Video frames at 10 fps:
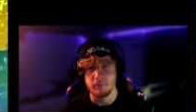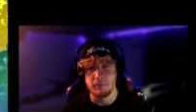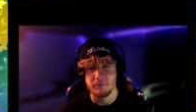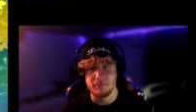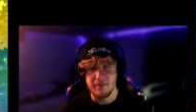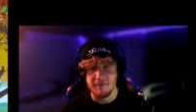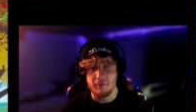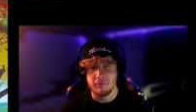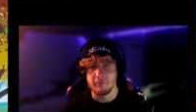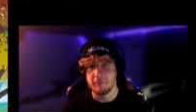Fuck
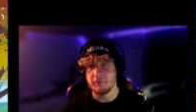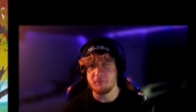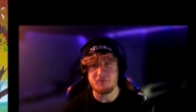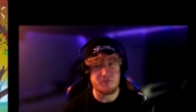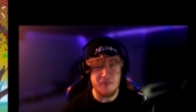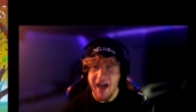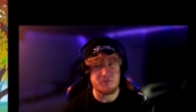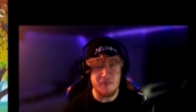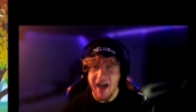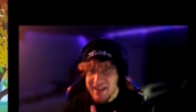you. I know it's hard to
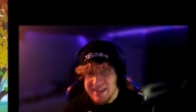grasp,